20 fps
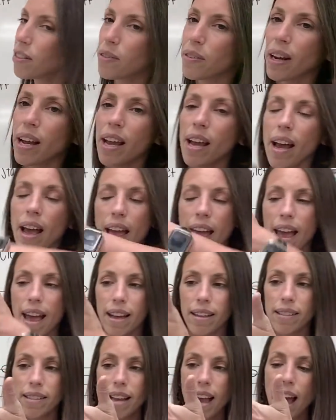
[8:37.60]
three,
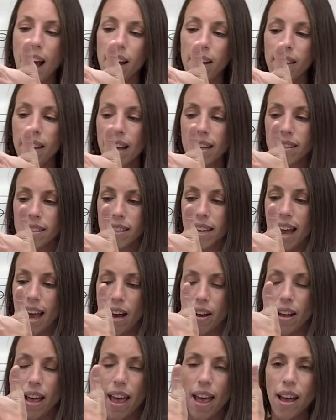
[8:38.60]
hands out. Let's
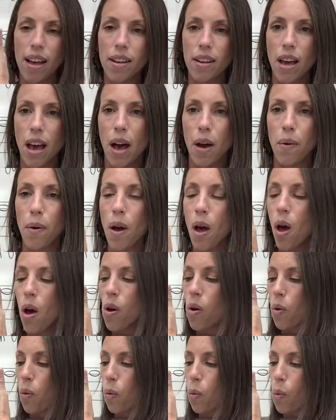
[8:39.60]
count and go.
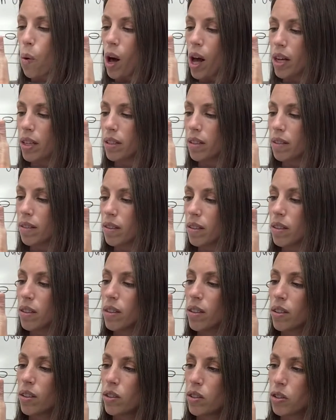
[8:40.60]
One,
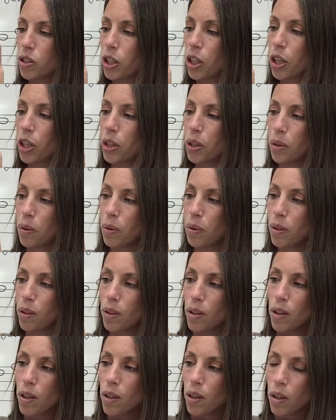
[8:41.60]
two,
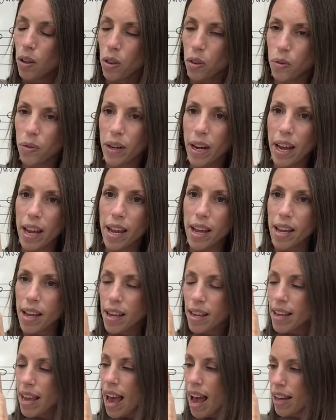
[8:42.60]
three.
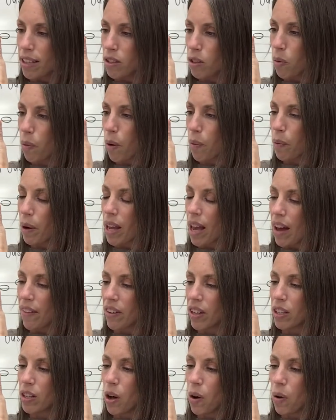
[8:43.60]
Yeah, so when we have
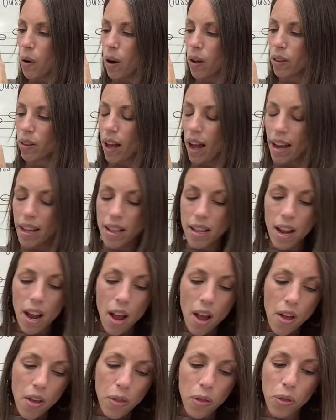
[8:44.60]
a note on line
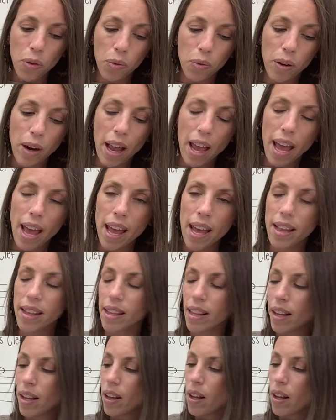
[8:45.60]
three,